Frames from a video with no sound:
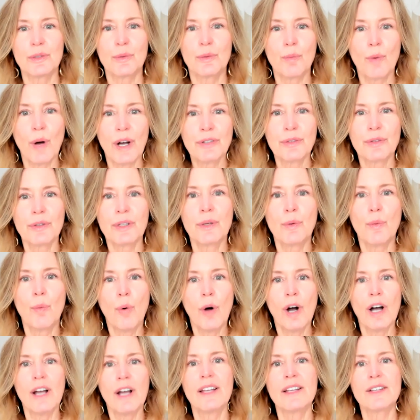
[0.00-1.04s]
and wondering
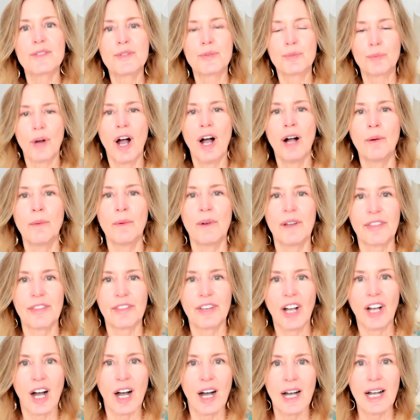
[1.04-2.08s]
what is wrong with
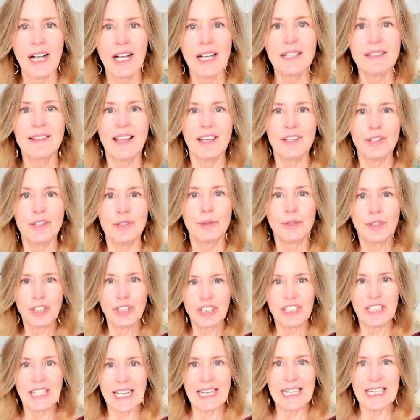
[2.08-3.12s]
God that you
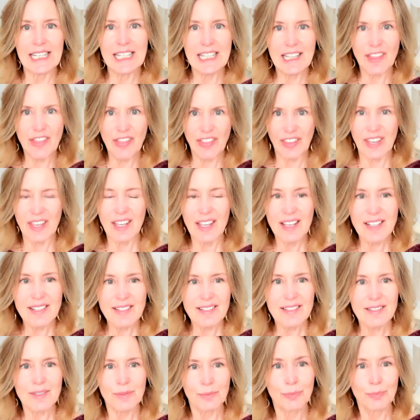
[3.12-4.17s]
created
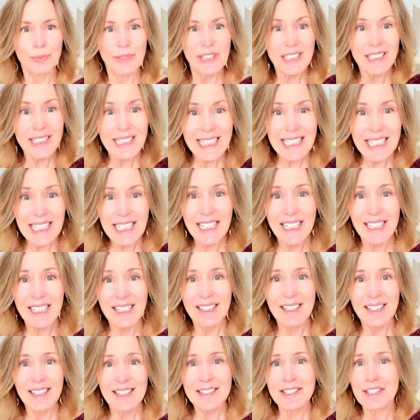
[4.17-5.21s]
this? Really?
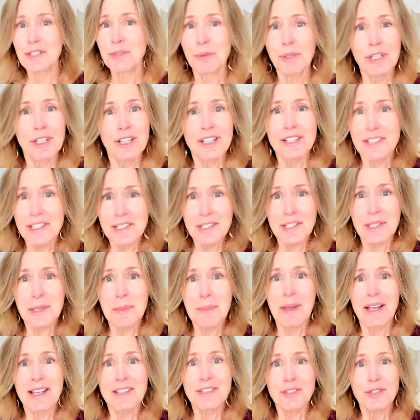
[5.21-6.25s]
Is this what is this the
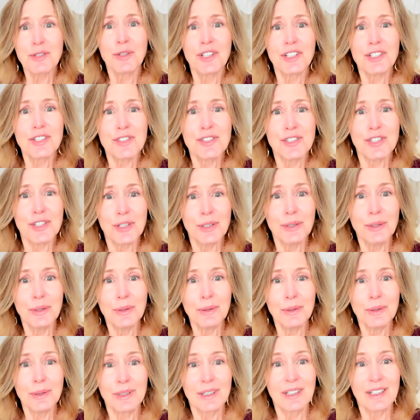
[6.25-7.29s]
best you could
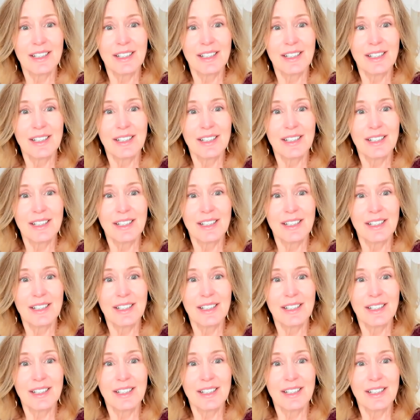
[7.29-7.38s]
do?